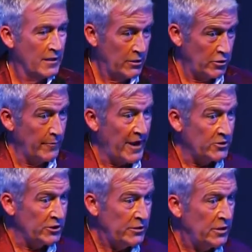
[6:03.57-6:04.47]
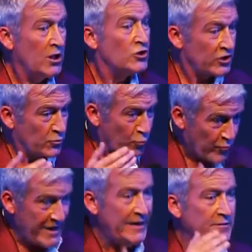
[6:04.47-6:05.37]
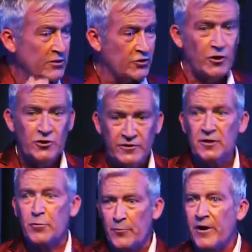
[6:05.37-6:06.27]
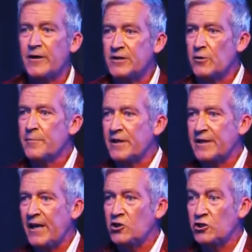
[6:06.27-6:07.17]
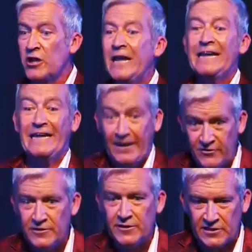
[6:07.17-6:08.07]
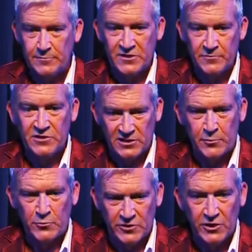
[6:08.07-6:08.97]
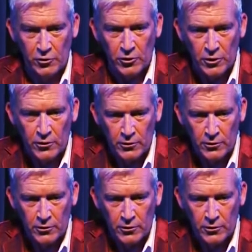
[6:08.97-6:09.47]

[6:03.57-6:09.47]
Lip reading: Can you imagine? Just reading the instructions on a proprietary medication gives you the symptoms it's supposed to cure?